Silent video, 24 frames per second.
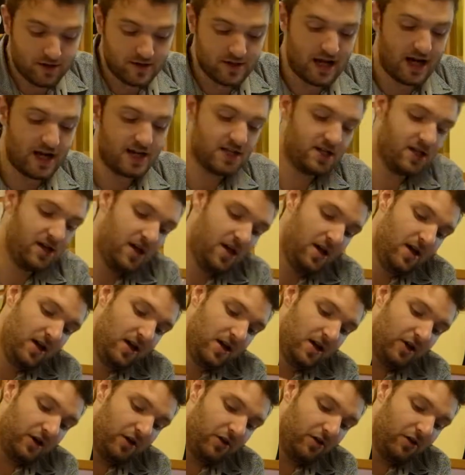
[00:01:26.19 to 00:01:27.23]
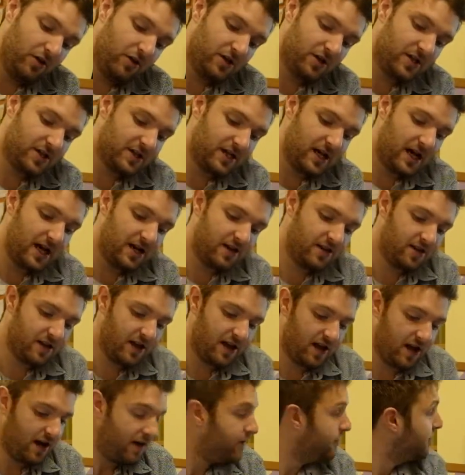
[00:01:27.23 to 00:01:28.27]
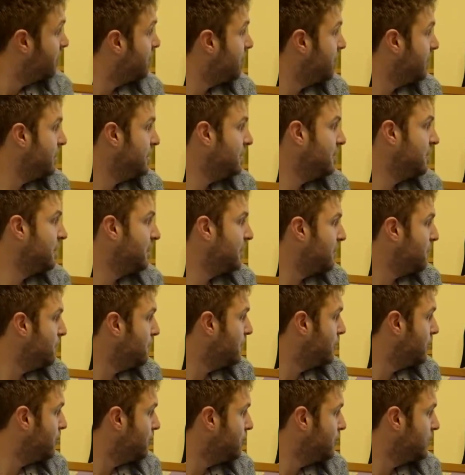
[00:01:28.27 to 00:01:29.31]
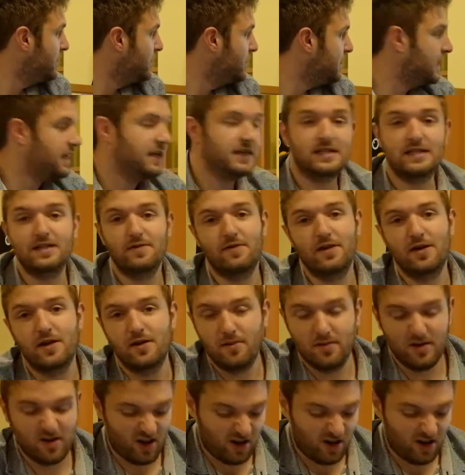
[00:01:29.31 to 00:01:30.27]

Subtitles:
task. And on the other side, they have 3 that they can be awarded negatively,